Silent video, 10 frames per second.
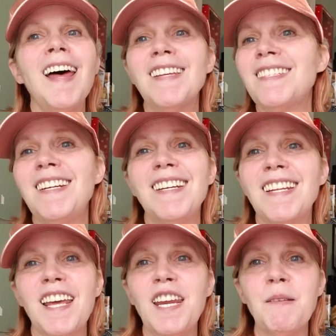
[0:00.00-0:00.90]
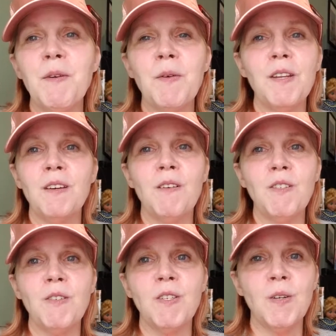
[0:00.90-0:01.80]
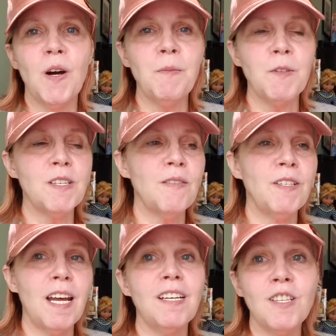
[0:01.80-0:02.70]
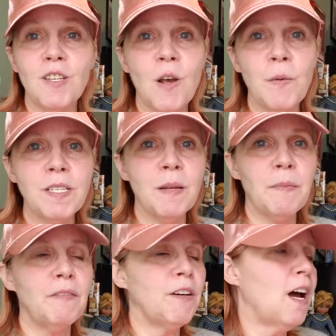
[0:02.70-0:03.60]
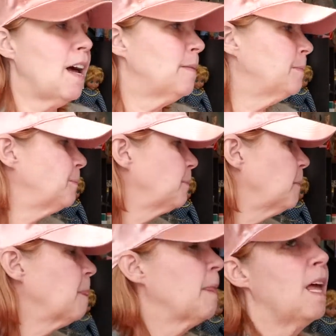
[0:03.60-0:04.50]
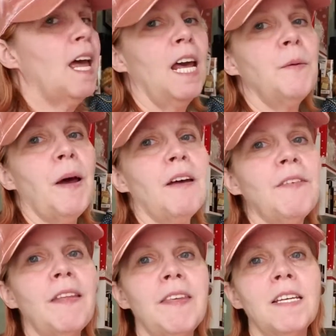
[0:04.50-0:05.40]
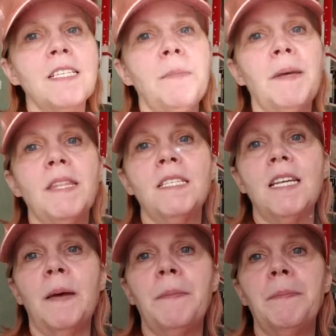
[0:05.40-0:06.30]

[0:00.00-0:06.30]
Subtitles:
I tend to end up going to the grocery store almost every day because there's always something I forgot. Anyway, I found this. I picked this up.